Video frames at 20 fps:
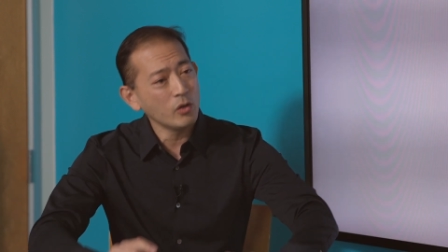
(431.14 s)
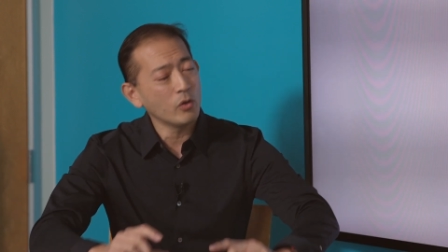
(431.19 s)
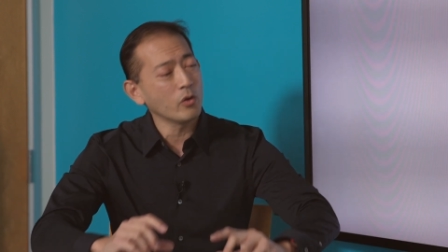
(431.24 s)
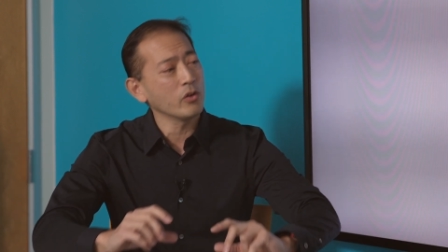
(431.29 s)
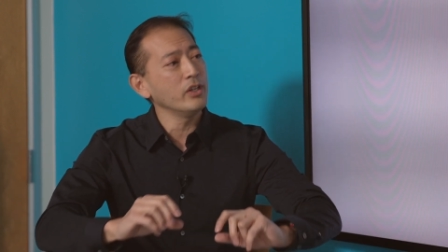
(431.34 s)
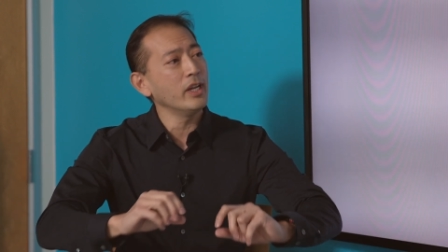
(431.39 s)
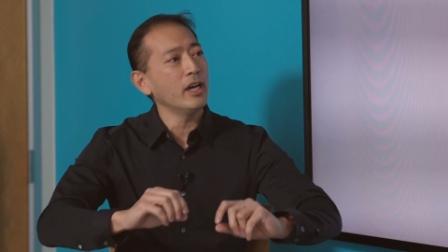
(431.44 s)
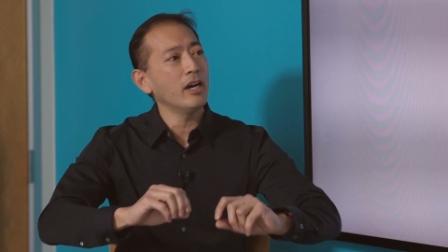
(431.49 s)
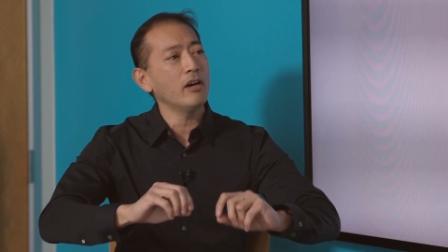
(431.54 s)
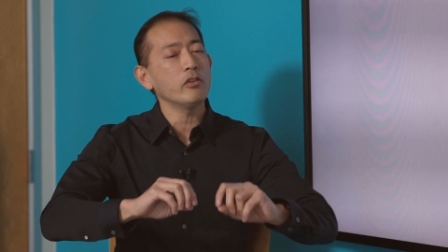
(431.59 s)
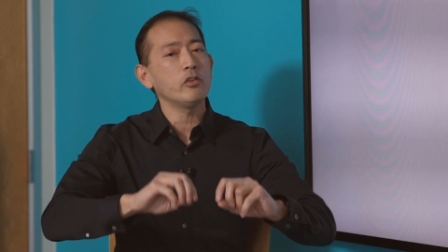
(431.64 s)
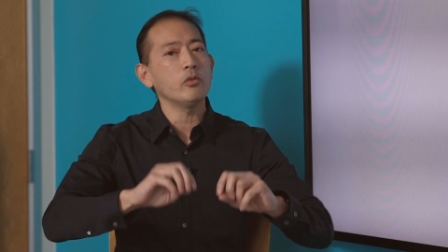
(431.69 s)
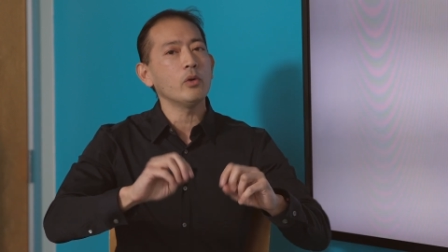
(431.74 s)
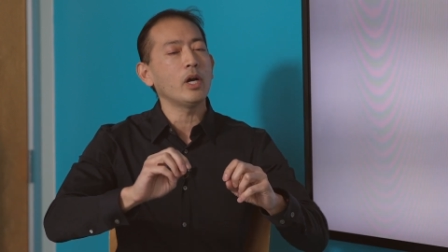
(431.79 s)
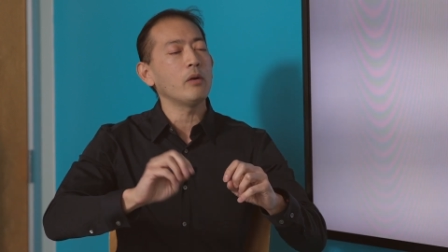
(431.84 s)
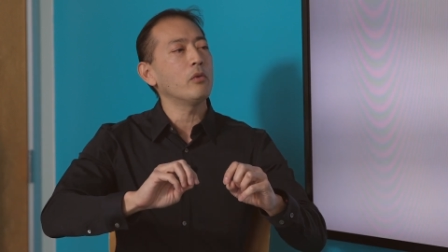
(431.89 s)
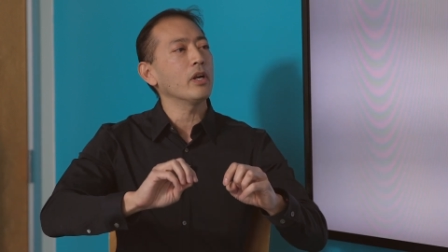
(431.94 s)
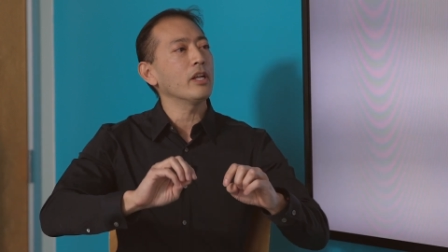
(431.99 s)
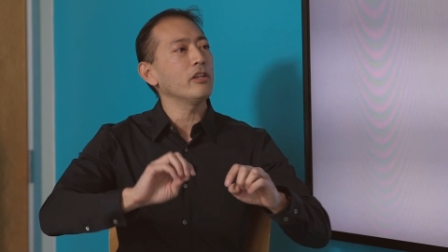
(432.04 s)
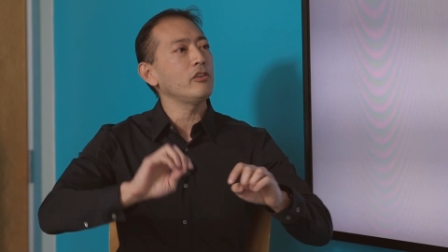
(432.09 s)
right. or now do
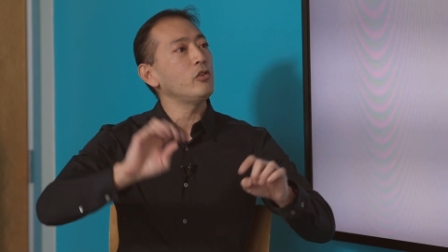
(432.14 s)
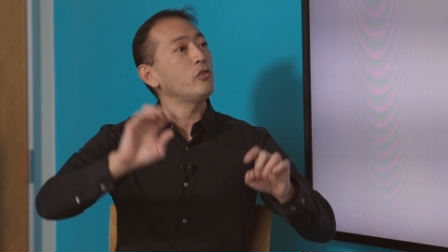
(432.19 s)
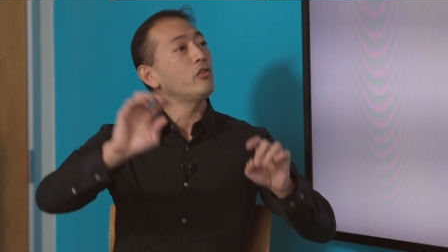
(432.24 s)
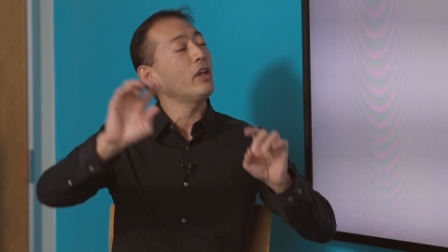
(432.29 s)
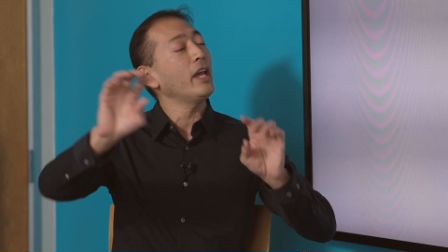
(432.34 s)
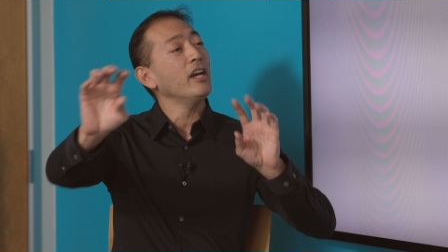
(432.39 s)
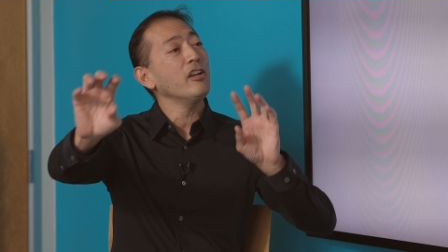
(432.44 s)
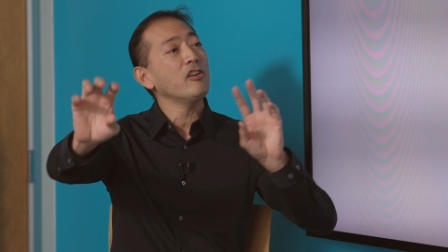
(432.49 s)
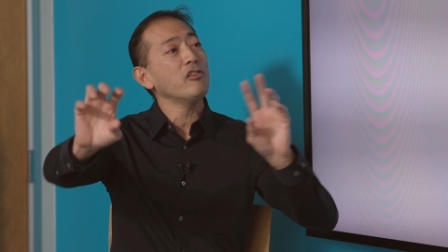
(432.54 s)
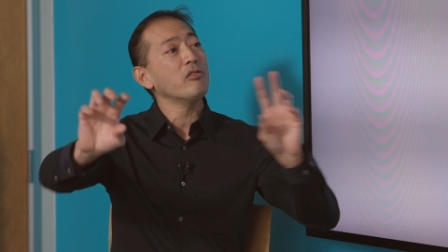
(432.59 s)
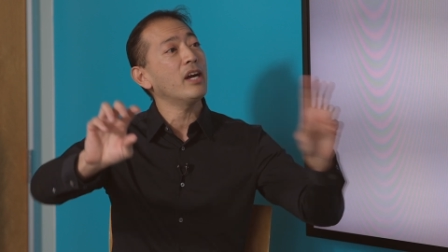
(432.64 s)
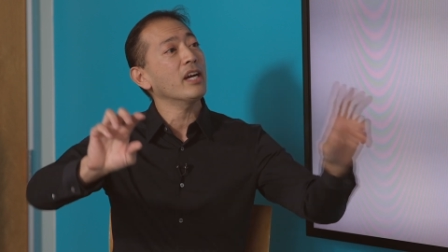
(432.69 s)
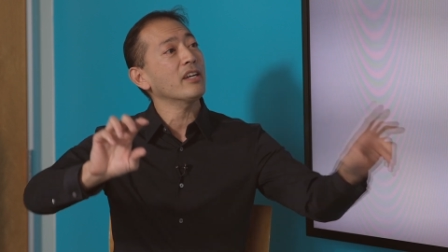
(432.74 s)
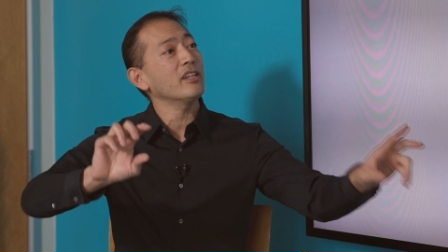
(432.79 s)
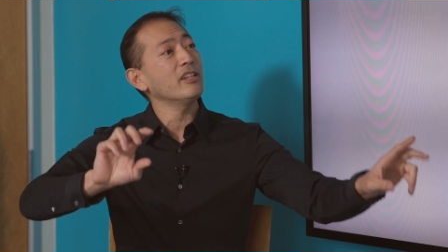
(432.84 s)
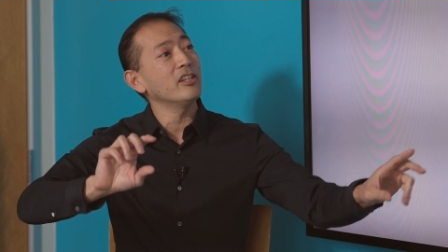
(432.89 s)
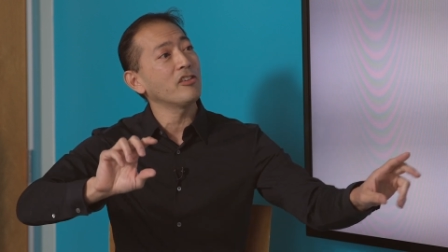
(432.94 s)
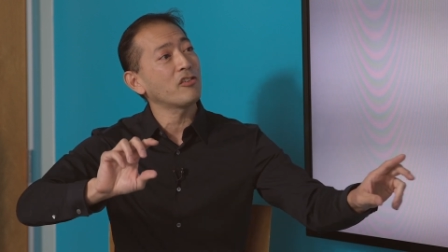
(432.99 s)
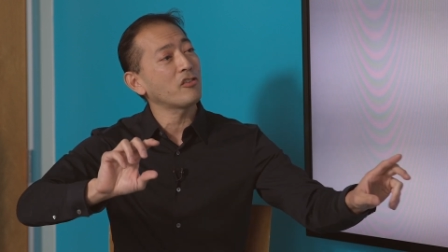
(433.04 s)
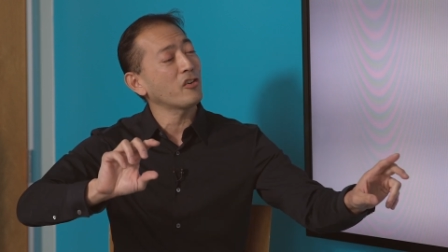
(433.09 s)
I want to use hand
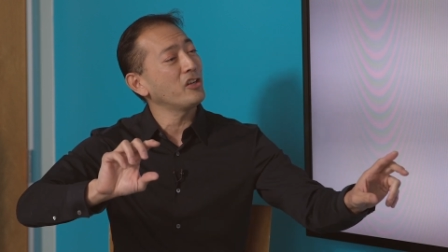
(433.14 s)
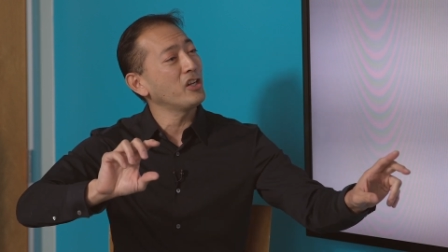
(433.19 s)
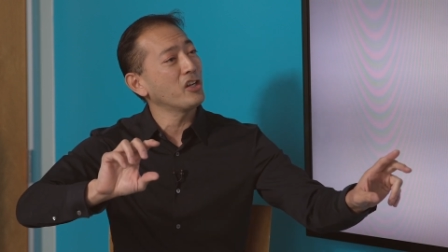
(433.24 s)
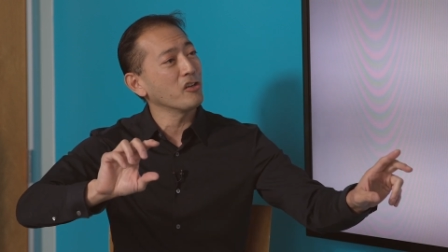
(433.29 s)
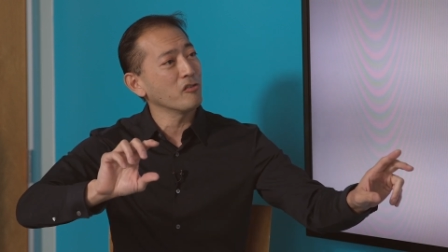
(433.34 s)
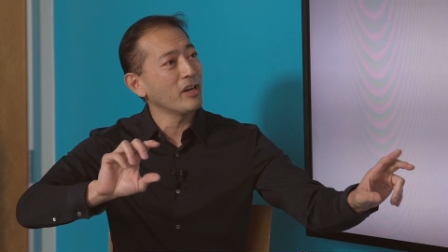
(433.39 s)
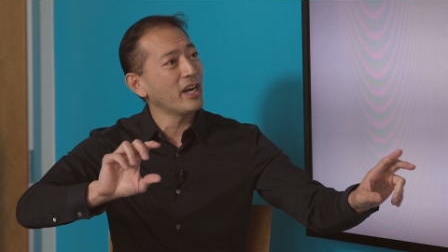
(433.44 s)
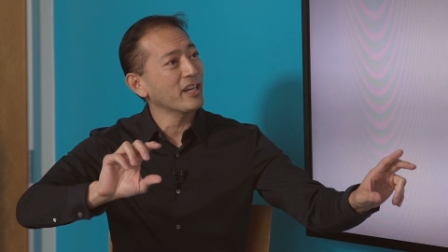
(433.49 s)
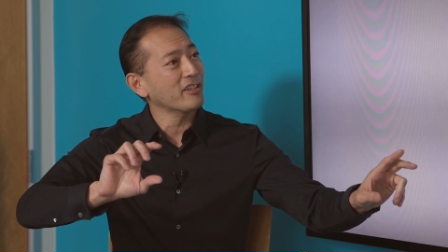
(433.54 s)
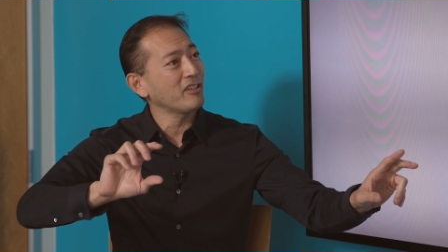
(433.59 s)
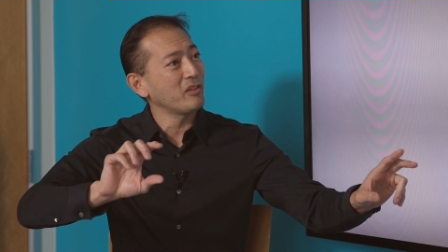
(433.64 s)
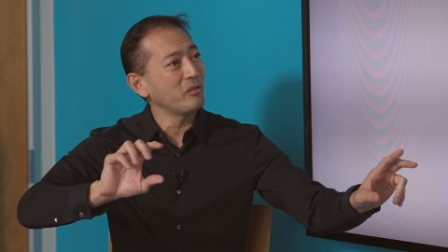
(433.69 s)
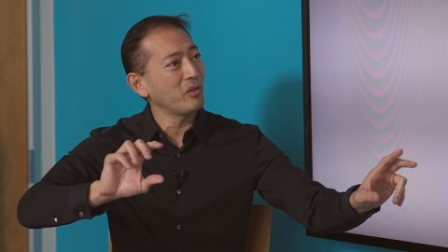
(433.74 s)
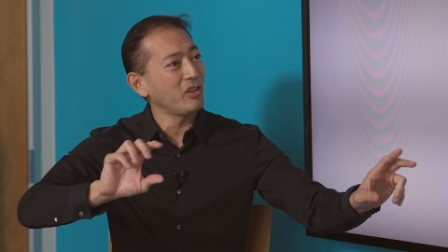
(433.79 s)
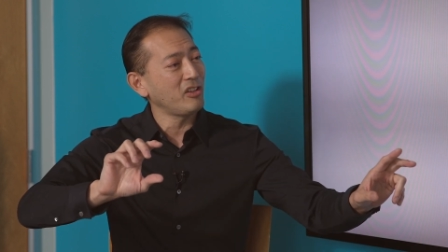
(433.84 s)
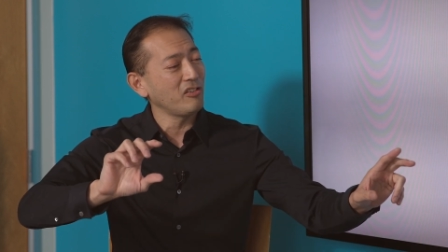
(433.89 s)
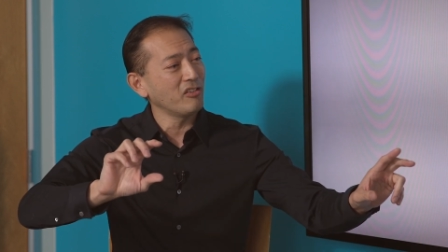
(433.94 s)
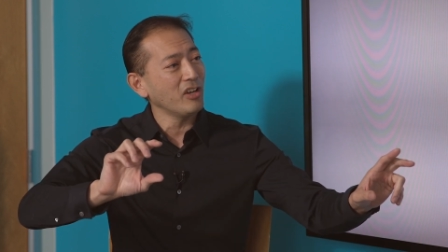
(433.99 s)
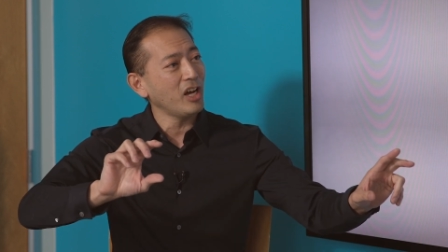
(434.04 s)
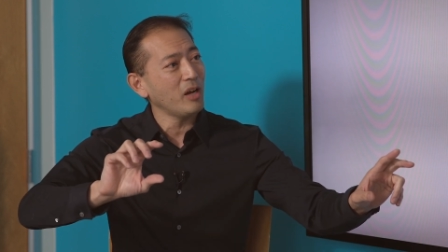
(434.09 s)
tracking and start interacting
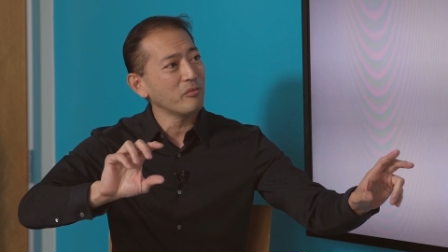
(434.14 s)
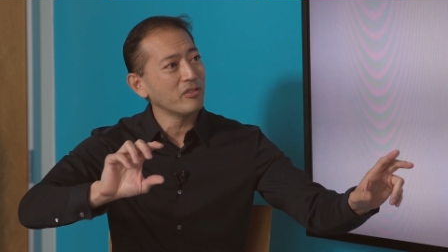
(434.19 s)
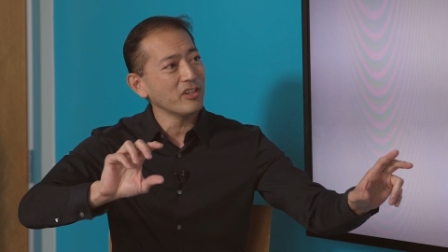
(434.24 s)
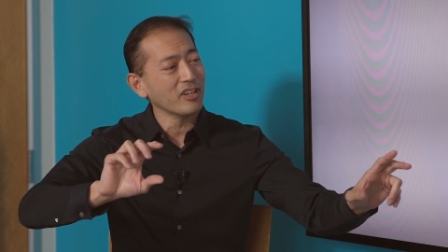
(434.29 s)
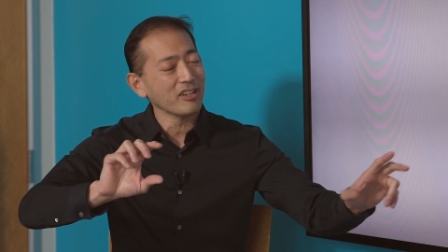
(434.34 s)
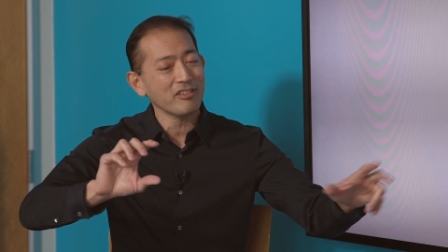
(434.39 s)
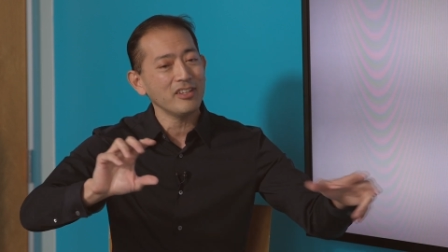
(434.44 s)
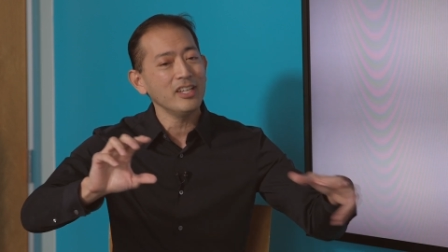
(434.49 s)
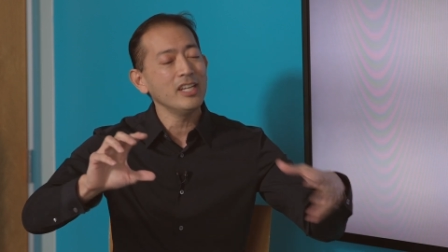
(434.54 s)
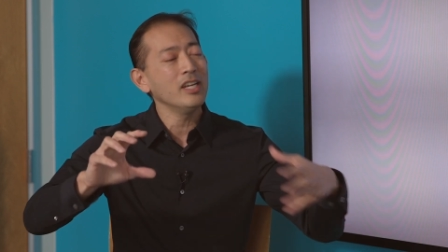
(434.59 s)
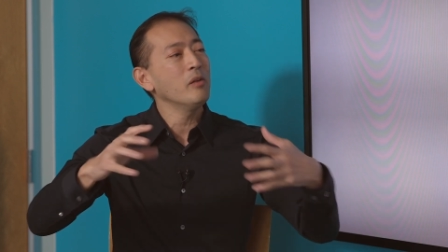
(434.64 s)
with these objects?